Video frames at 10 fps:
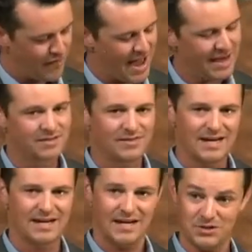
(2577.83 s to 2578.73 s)
fact
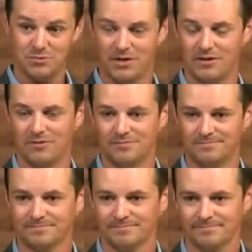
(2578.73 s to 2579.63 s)
that Israel,
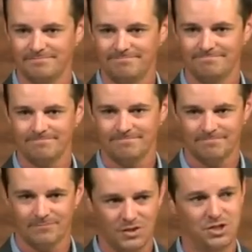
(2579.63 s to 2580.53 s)

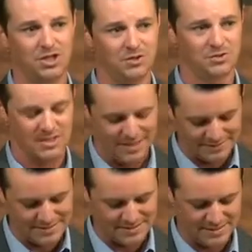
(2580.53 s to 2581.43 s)
the Jews
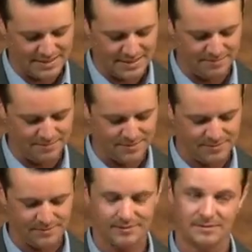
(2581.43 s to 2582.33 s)
at this time,
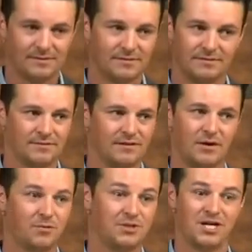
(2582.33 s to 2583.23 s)

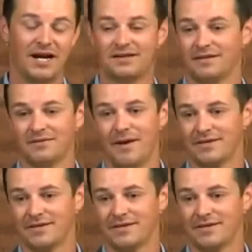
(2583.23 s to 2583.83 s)
are rejecting the